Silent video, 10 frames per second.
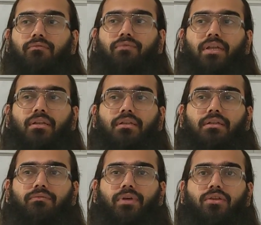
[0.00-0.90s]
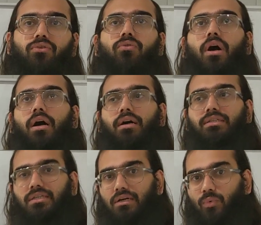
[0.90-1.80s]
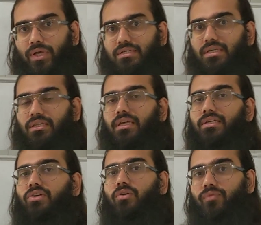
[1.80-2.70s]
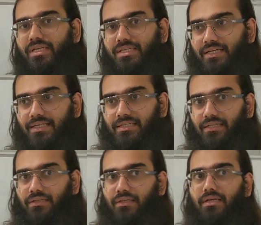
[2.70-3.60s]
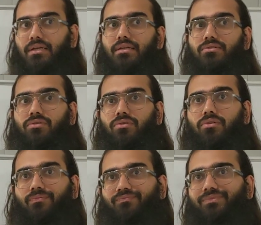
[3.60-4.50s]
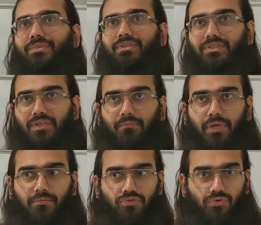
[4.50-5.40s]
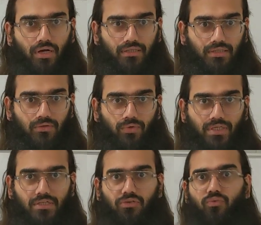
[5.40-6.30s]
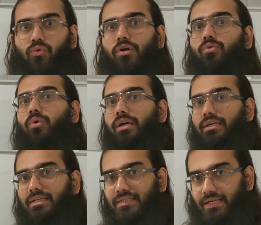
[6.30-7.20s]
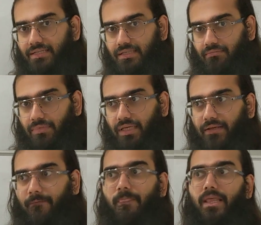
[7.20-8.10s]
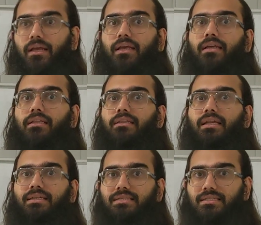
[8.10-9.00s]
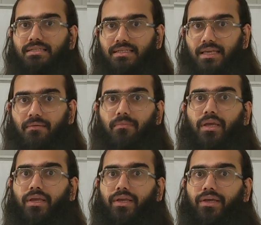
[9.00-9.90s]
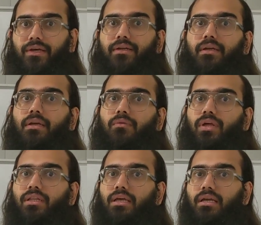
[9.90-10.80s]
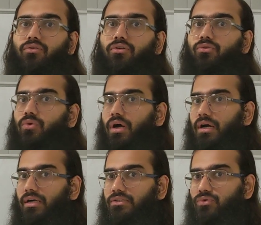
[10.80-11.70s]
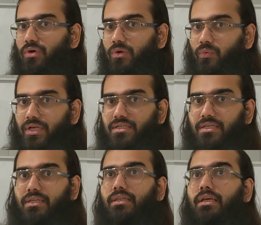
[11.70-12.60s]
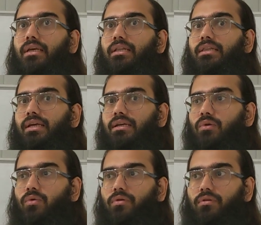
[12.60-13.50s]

when when you ask a question, there is always a reason. So sometimes you ask a question, you want to understand something. That is same here. When they are going to ask you a question, that